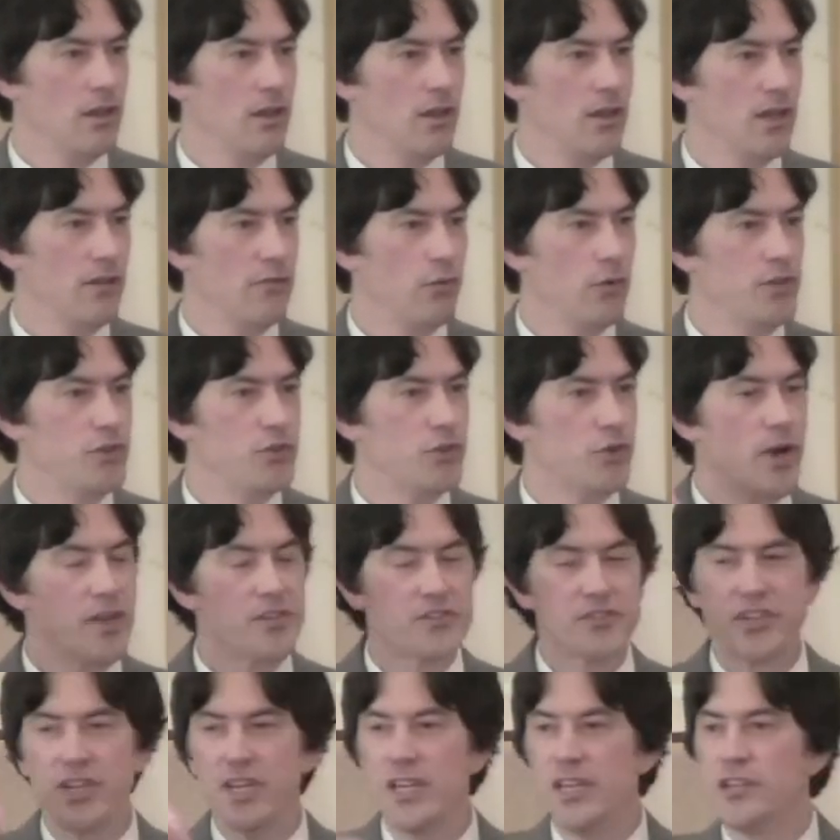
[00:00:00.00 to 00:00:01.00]
And if we
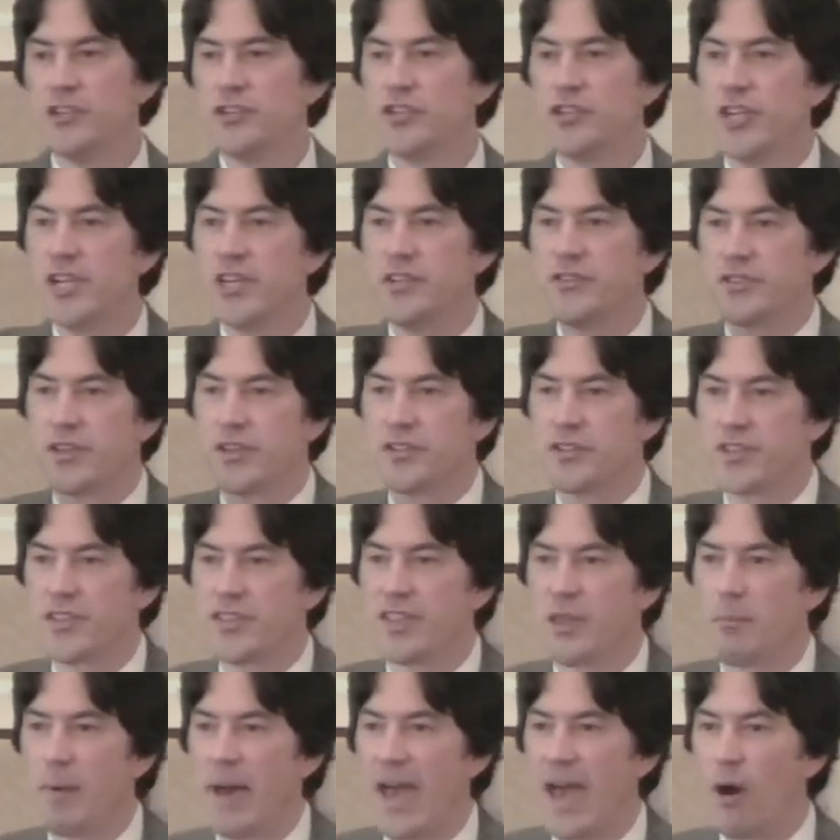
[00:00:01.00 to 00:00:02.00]
trust in Jesus
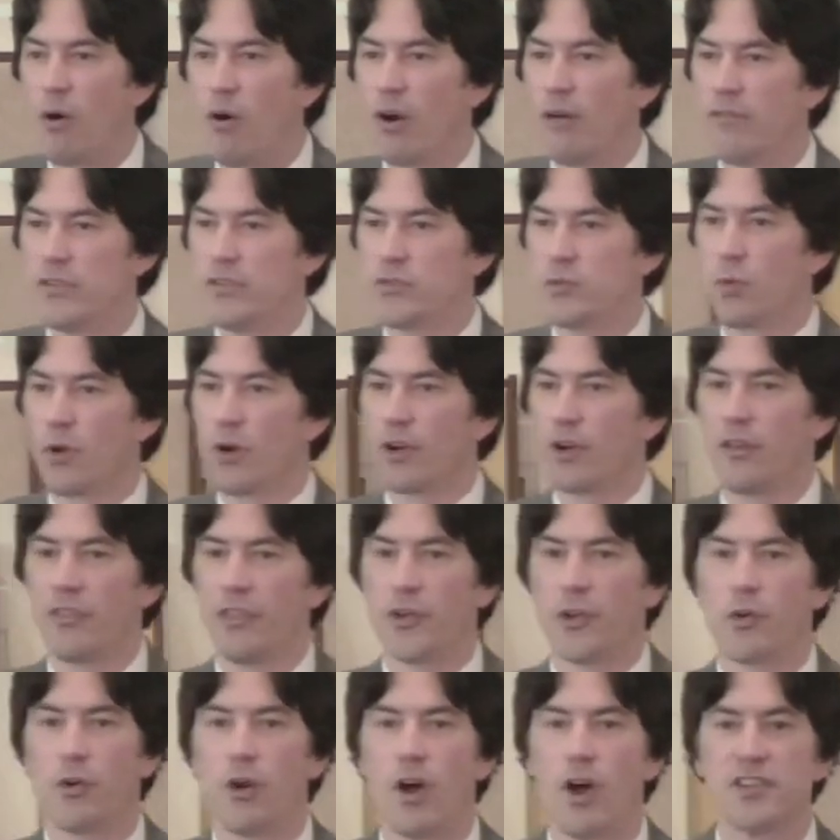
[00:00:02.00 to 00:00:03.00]
and the power of his work on
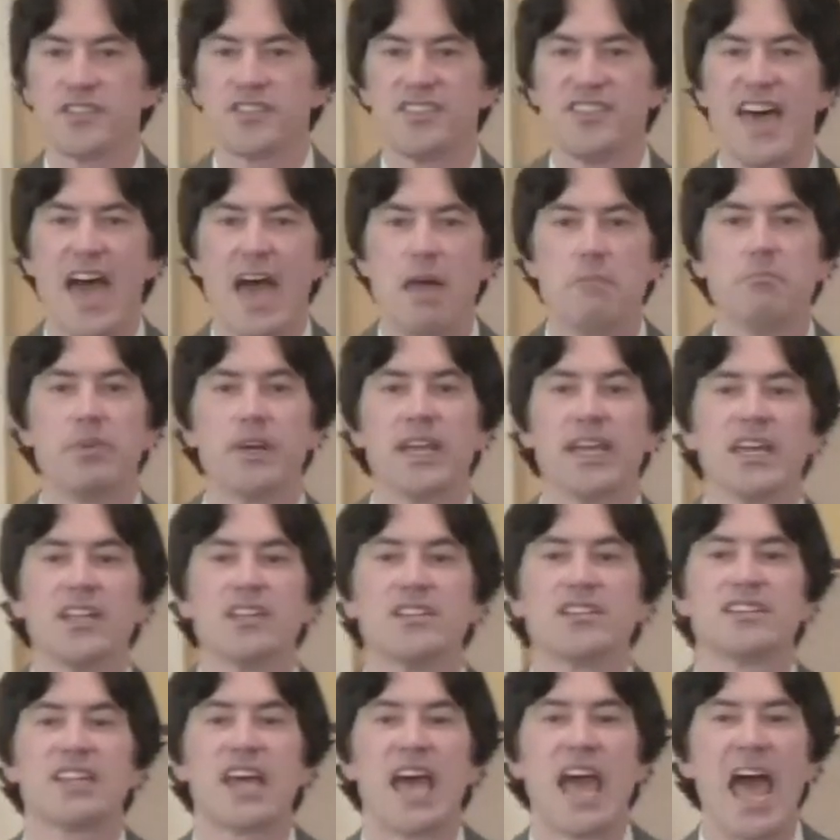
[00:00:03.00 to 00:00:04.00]
the cross, that
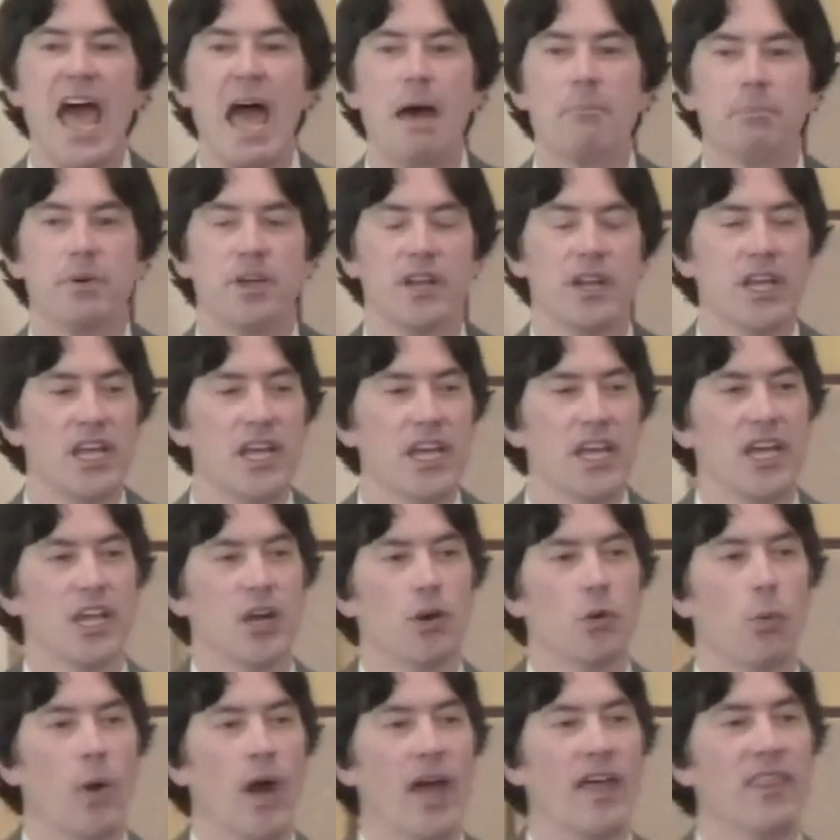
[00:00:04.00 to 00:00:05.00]
begins to happen in
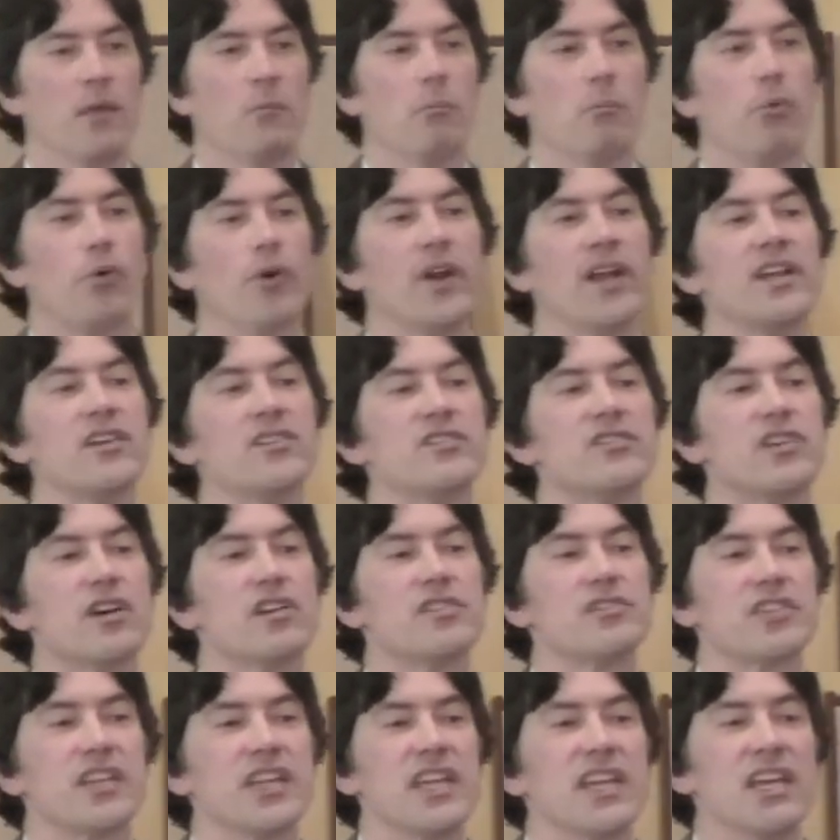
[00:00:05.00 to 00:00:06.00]
a way that brings
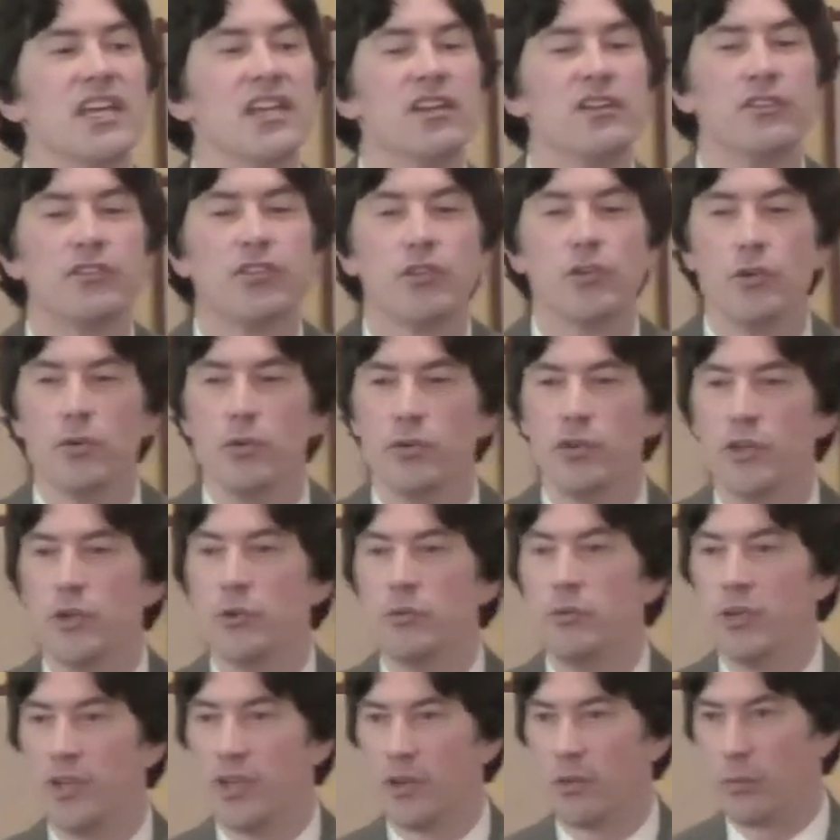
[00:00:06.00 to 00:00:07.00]
us into
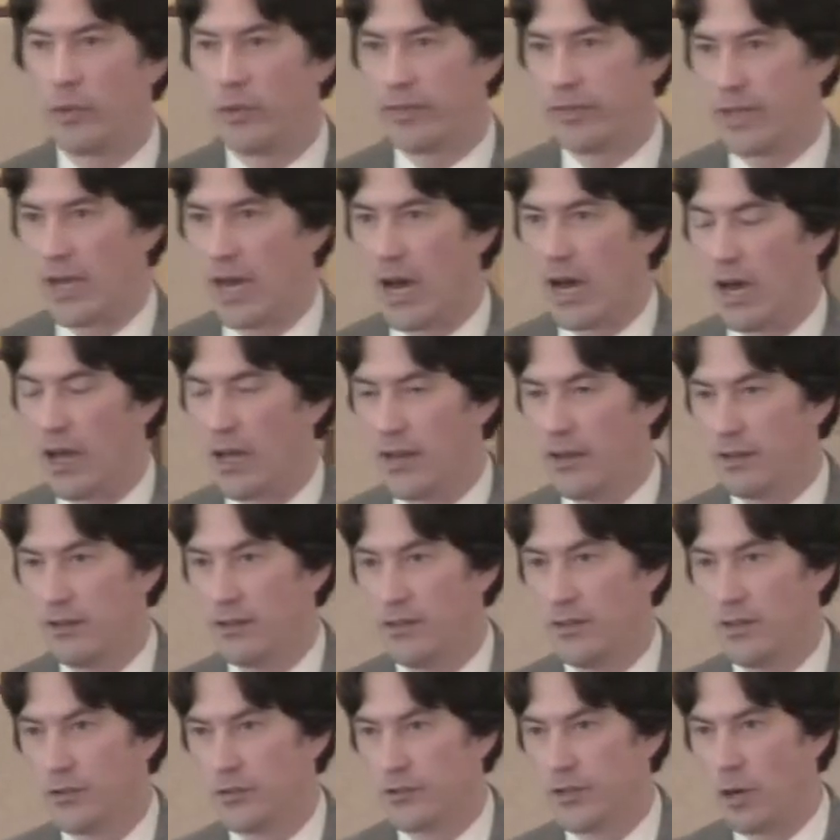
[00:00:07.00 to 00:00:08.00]
union with God.
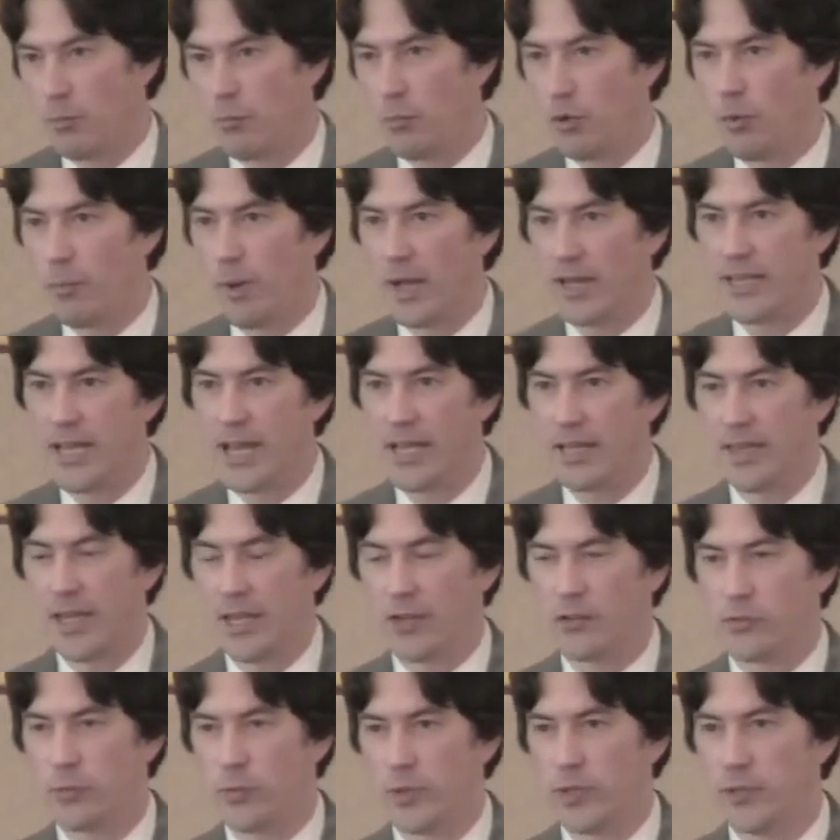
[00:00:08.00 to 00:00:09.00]
We'll talk more about that
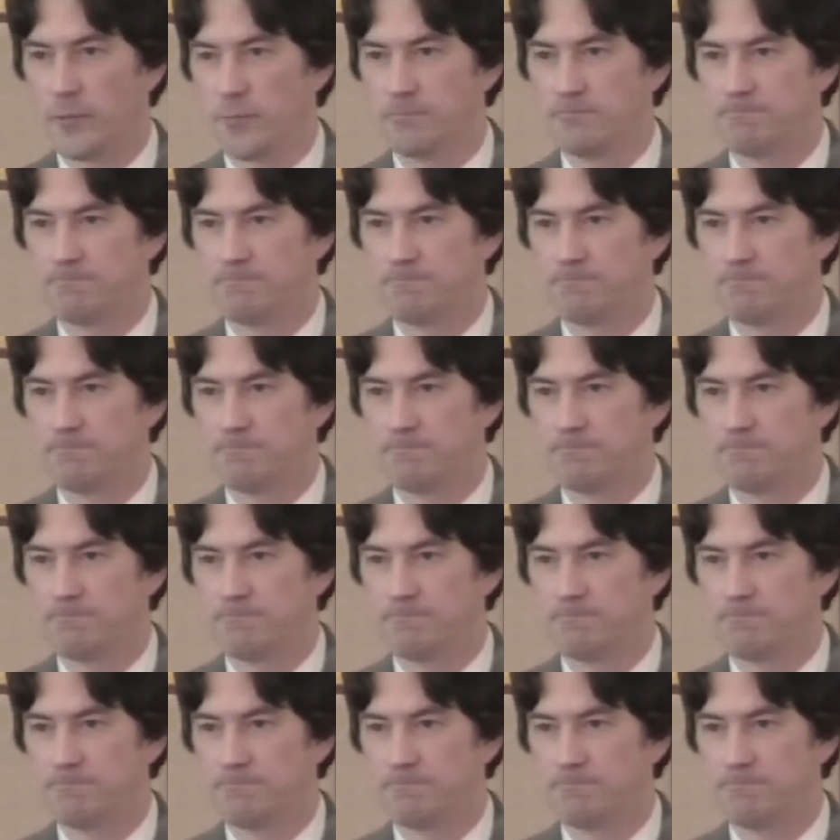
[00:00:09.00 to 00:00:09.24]
next week.